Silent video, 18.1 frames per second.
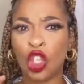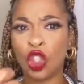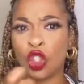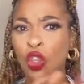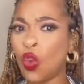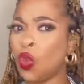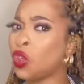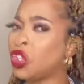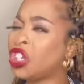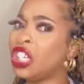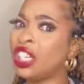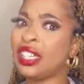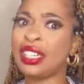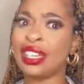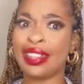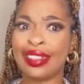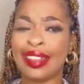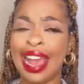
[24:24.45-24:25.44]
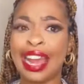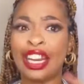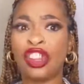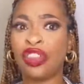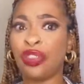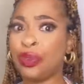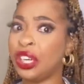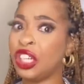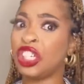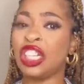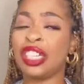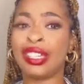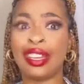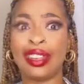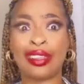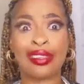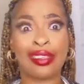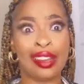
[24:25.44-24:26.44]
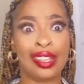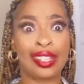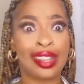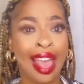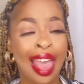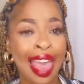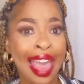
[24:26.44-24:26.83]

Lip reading: two, she did that, three, she did this,